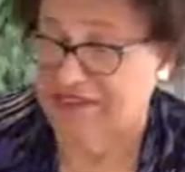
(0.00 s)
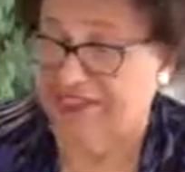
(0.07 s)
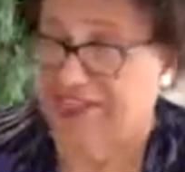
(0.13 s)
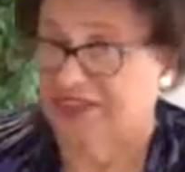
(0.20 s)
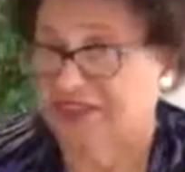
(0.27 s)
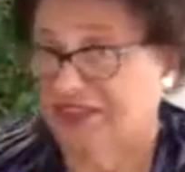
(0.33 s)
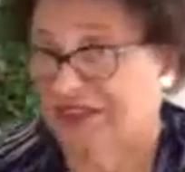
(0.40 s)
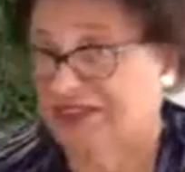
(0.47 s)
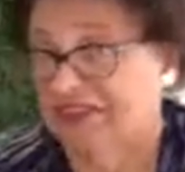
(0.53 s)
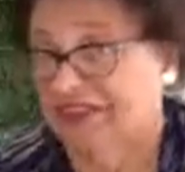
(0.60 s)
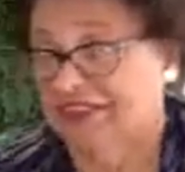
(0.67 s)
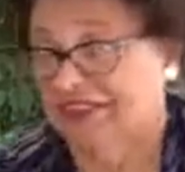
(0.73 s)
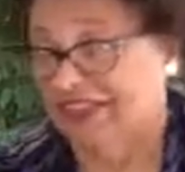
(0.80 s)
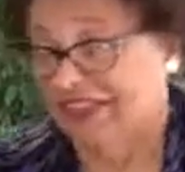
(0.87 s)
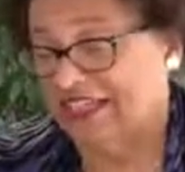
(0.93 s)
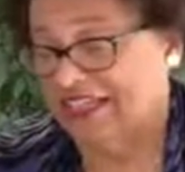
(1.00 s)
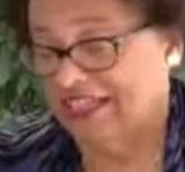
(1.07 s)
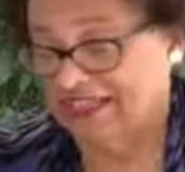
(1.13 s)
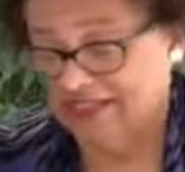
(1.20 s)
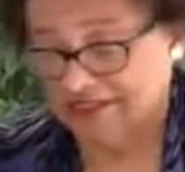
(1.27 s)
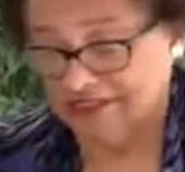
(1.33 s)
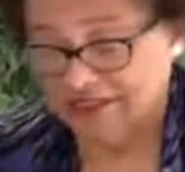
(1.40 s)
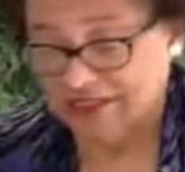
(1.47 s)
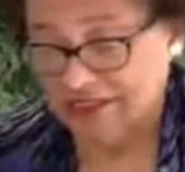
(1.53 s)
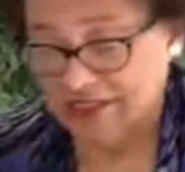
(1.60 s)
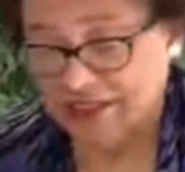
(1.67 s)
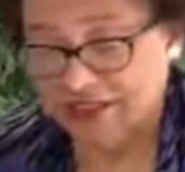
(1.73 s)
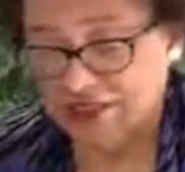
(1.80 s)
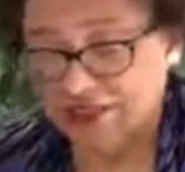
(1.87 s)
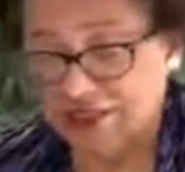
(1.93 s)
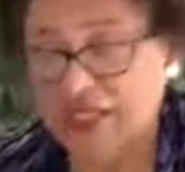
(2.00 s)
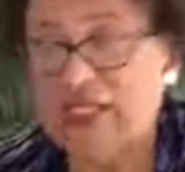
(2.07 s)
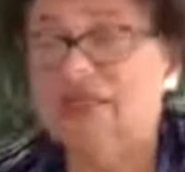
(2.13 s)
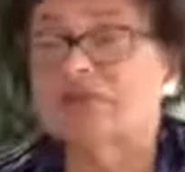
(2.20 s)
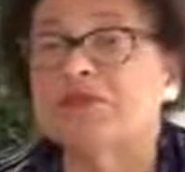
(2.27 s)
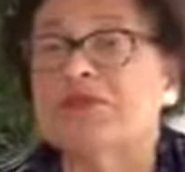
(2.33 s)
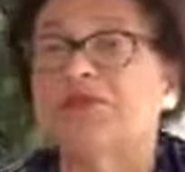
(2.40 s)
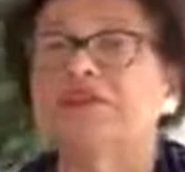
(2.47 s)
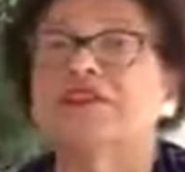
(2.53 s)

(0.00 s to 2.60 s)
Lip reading: half an hour later, I asked her, what happened?